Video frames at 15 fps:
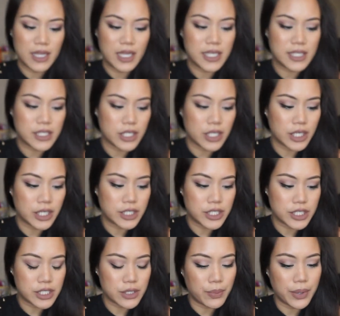It's good
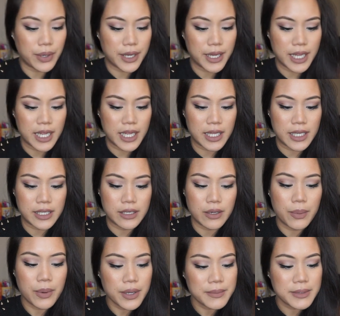just to put in
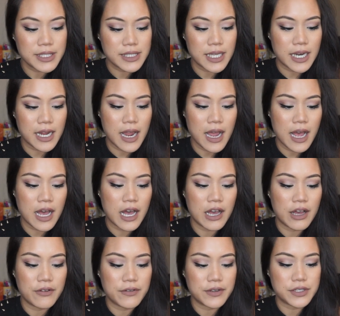appointments that I
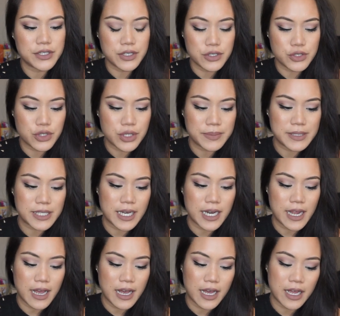have, certain trips that I
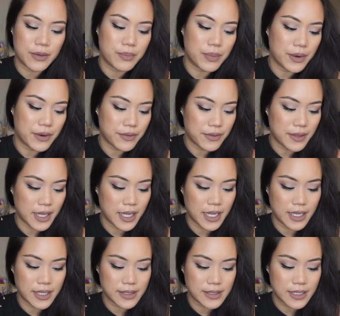had,
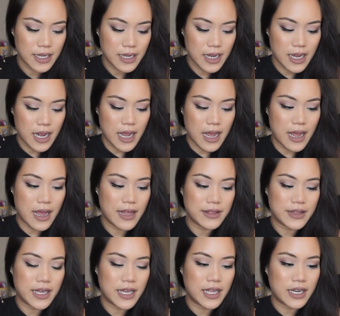birthdays.
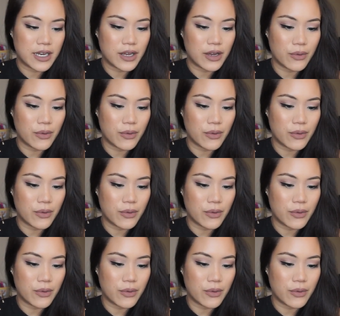And then